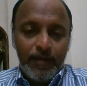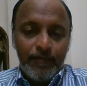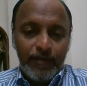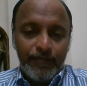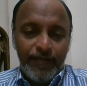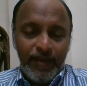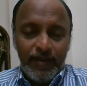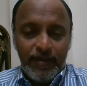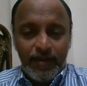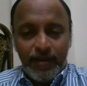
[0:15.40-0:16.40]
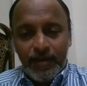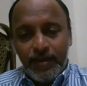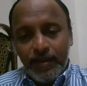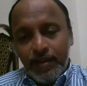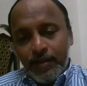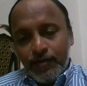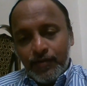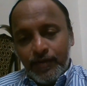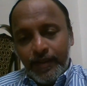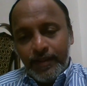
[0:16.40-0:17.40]
we have seen till
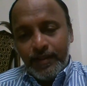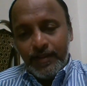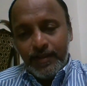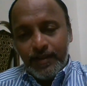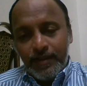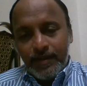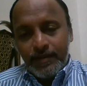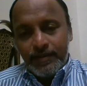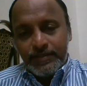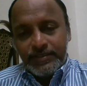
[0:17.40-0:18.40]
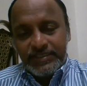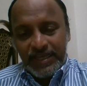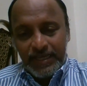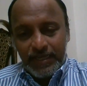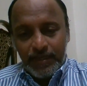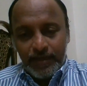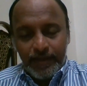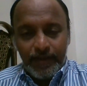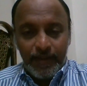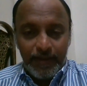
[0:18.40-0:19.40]
today the Sun
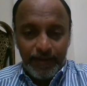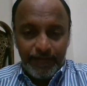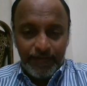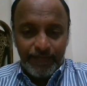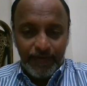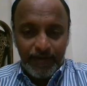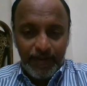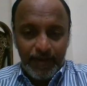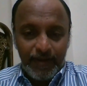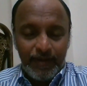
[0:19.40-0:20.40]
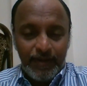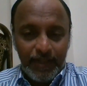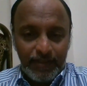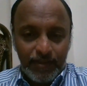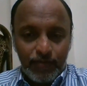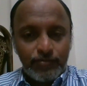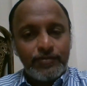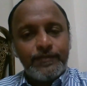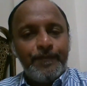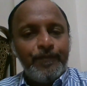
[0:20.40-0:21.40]
in Aries Ascendant 10th
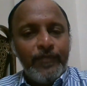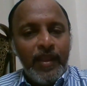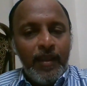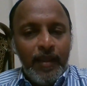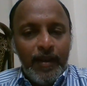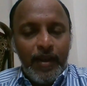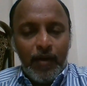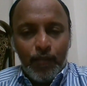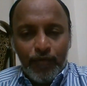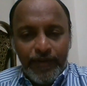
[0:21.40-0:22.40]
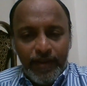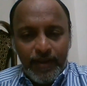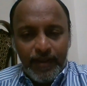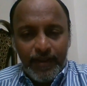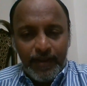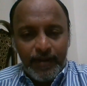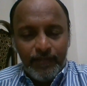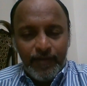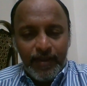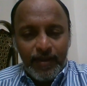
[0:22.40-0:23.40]
house. Now moving
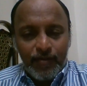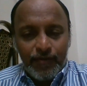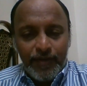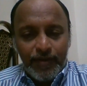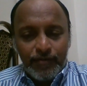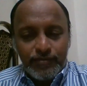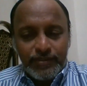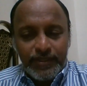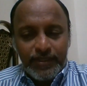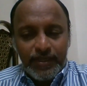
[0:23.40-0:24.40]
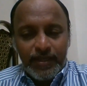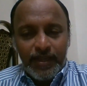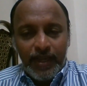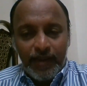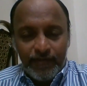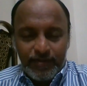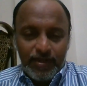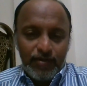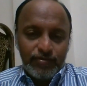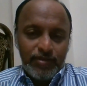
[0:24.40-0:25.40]
ahead, we are going to see the 11th
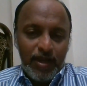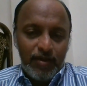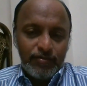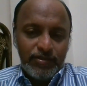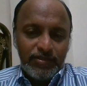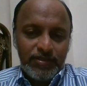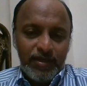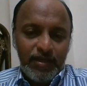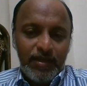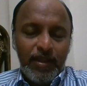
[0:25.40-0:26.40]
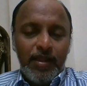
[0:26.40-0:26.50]
house, how the Sun